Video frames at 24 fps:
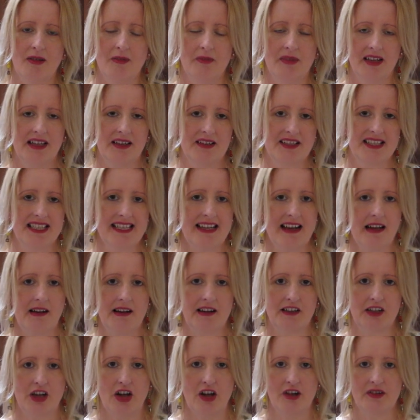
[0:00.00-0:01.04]
and I'll see how
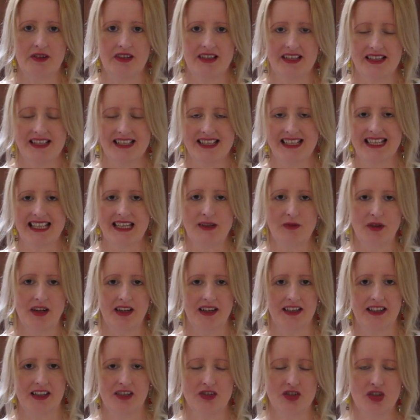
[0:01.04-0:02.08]
I go and see what
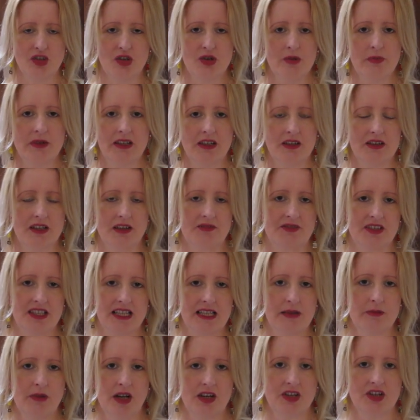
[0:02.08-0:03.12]
I can do, because
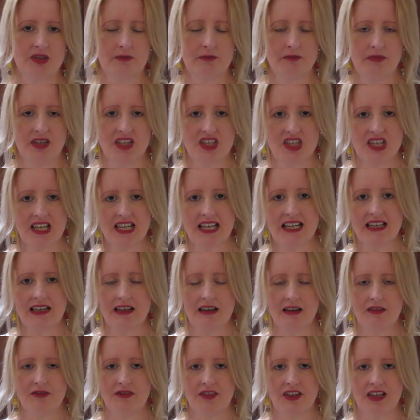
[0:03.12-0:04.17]
obviously my machine
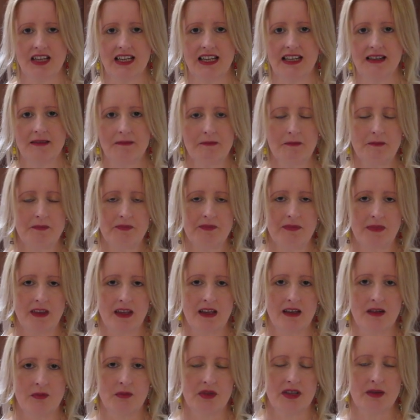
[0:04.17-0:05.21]
and everything
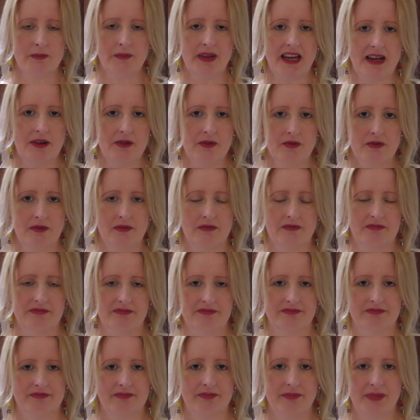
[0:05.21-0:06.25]
with the build
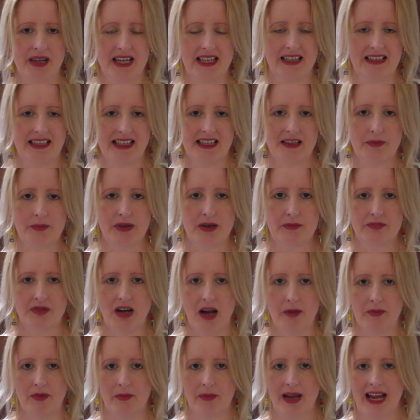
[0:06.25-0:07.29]
being a little bit
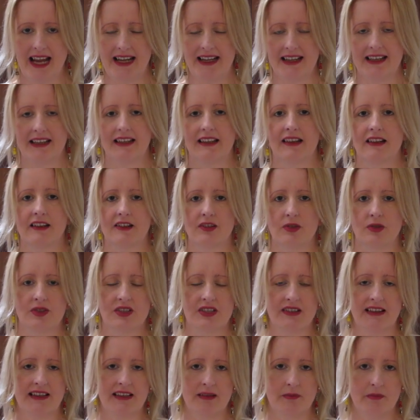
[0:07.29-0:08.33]
problematic, and
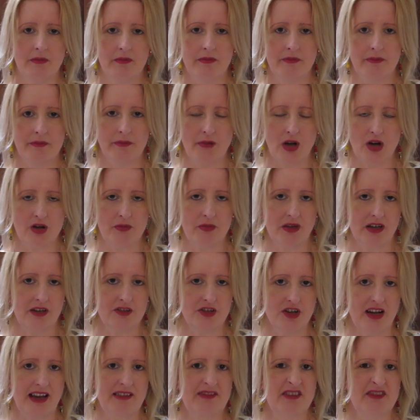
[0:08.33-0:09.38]
also at the moment I
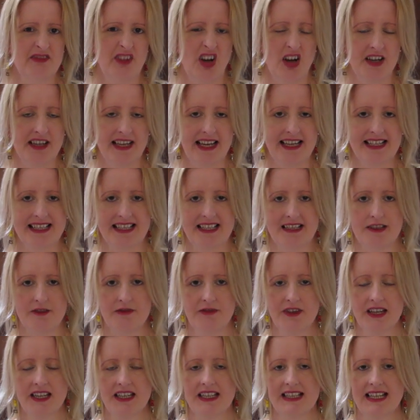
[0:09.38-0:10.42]
don't have the finances to
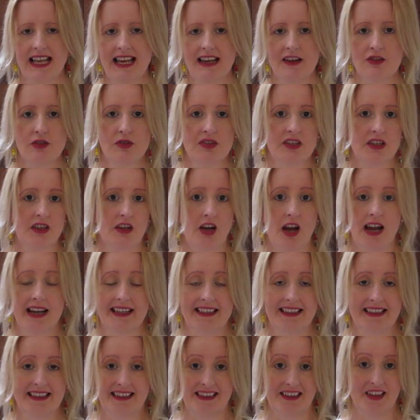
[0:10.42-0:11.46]
fix that, and also I
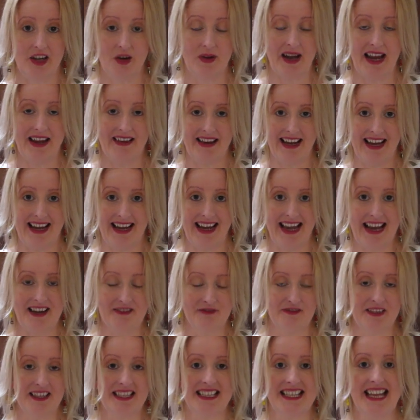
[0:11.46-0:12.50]
can't go out and
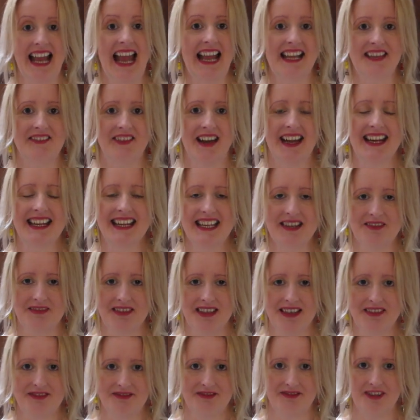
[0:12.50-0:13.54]
fix it anyway even
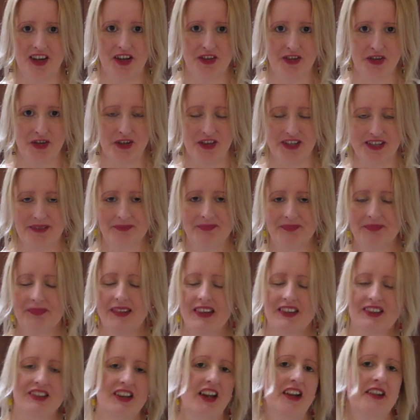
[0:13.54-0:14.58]
if I could.
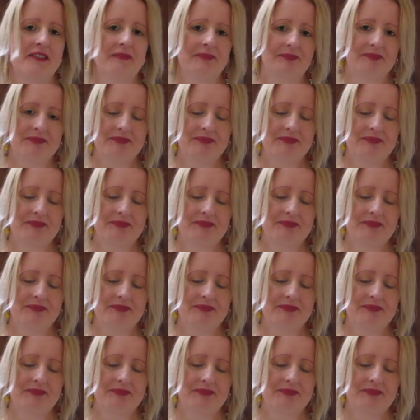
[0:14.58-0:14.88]
So